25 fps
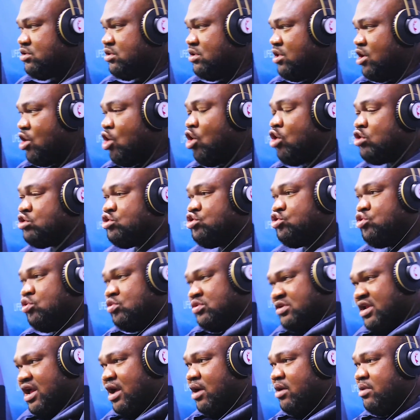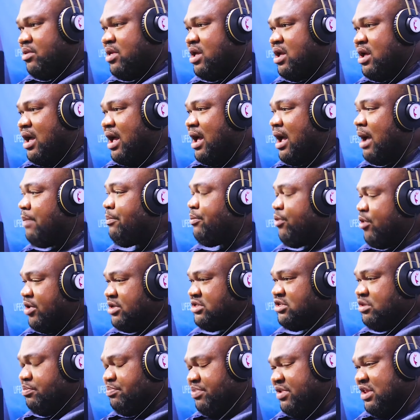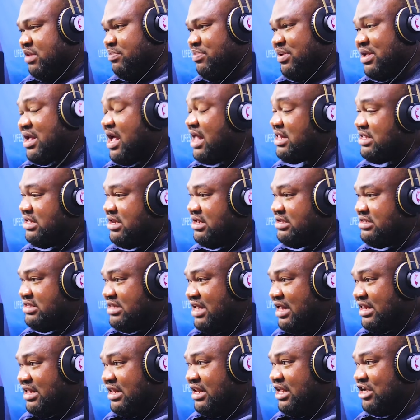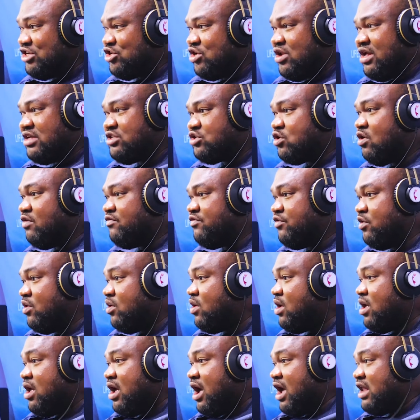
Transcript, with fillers: the the court should now appoint the PDP candidates in that election as governor.